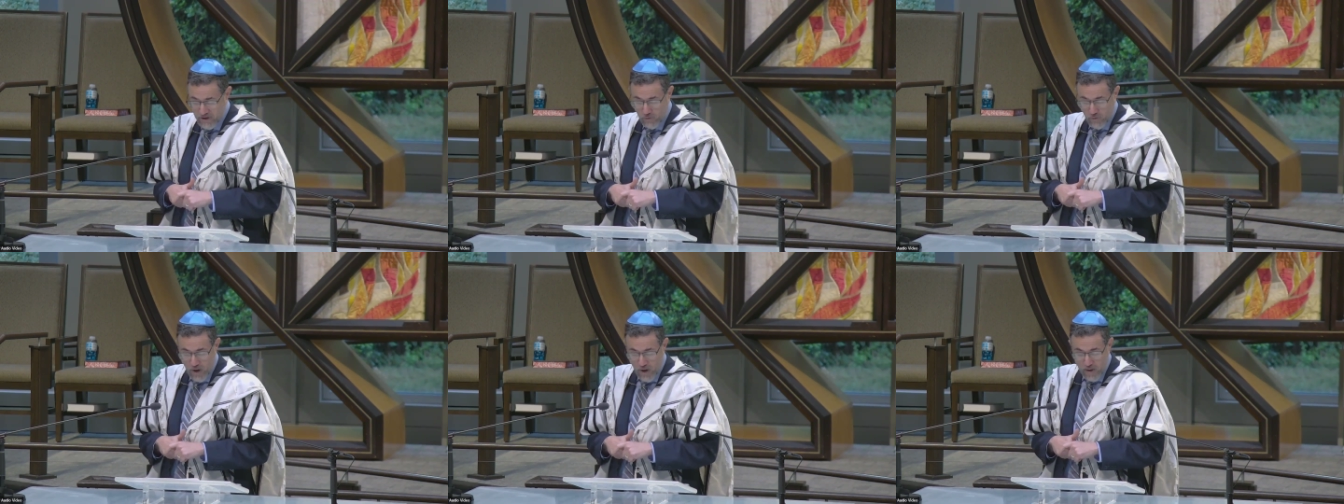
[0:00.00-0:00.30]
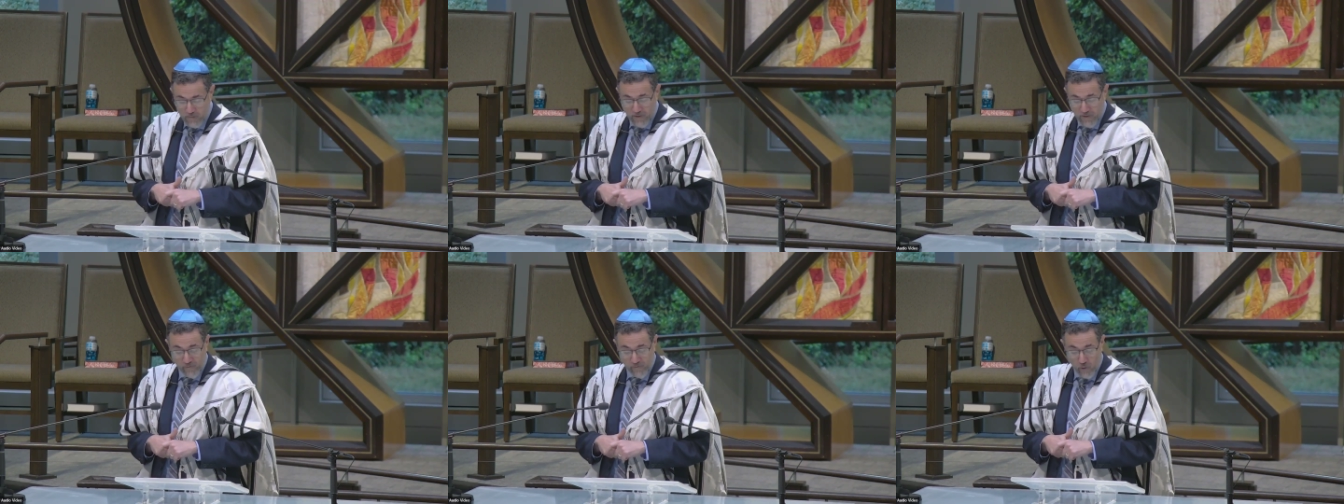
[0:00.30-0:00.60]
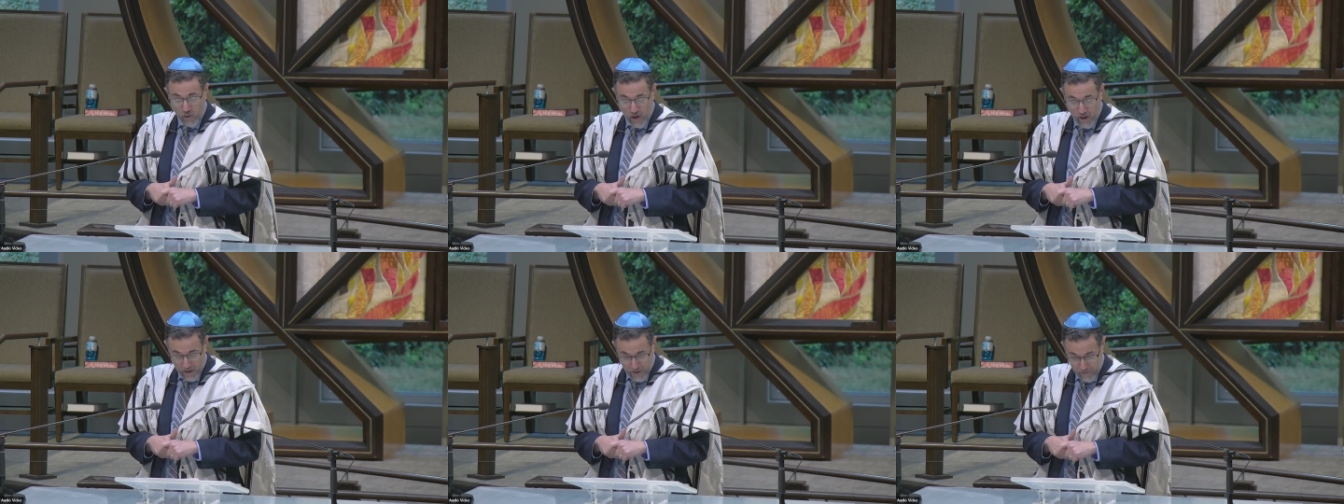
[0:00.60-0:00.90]
to run
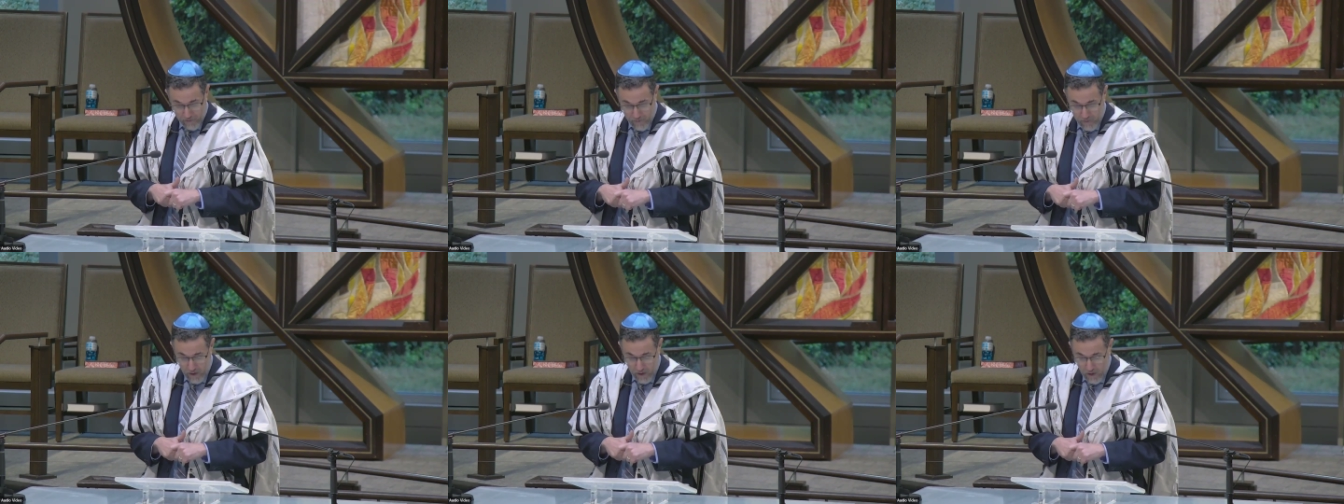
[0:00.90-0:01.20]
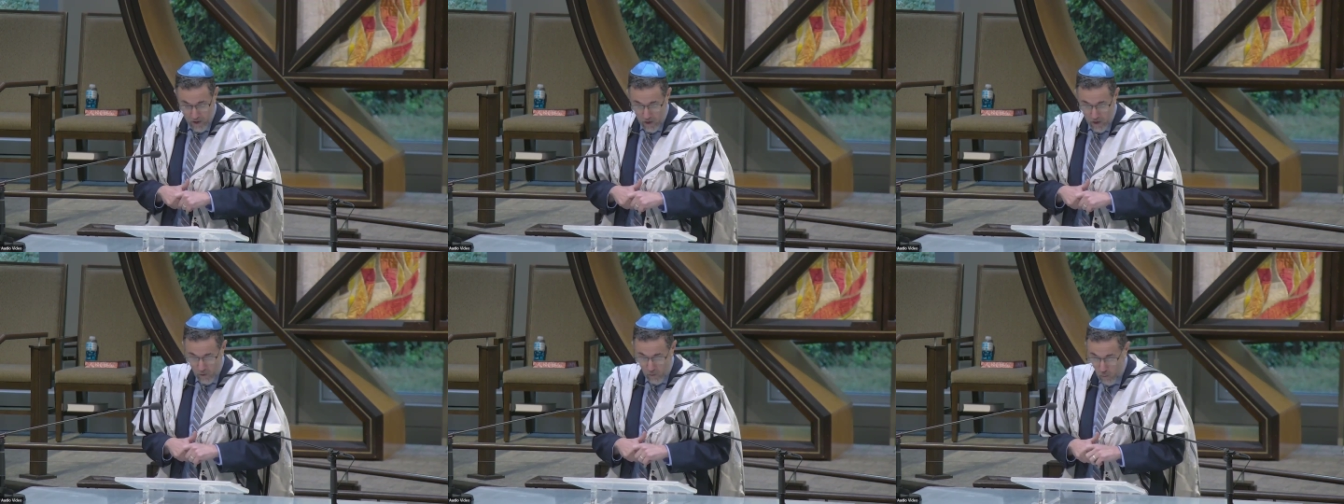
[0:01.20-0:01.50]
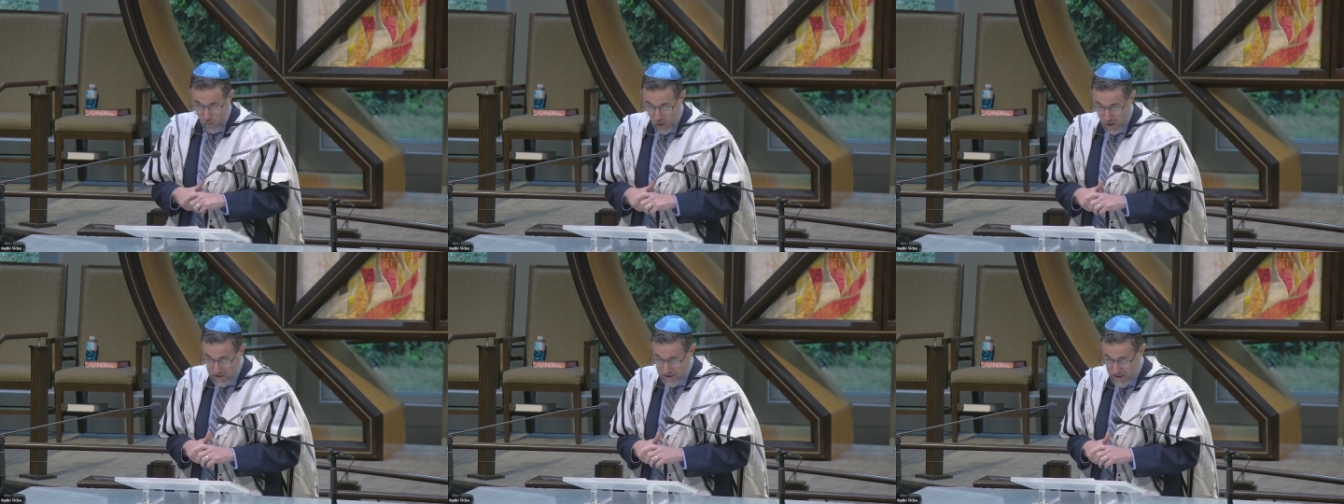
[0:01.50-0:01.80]
before him.
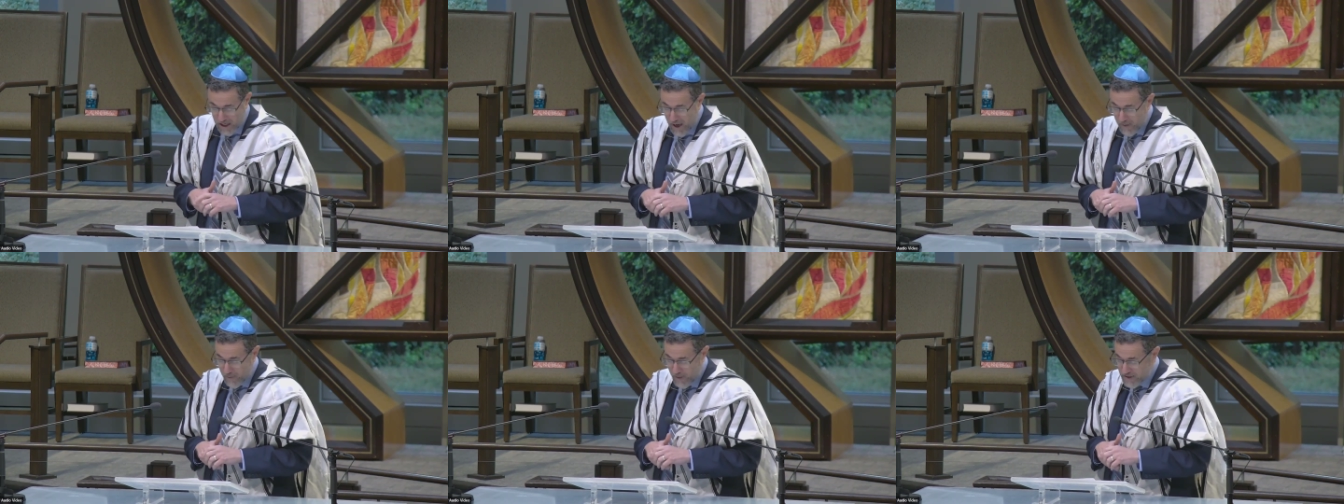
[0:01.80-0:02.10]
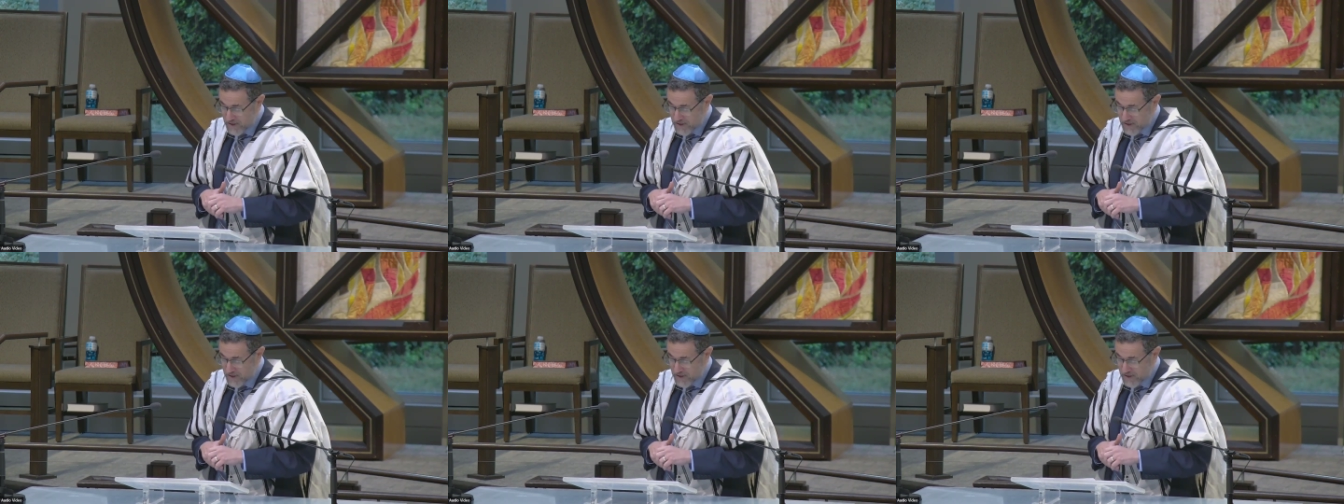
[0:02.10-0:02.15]
One time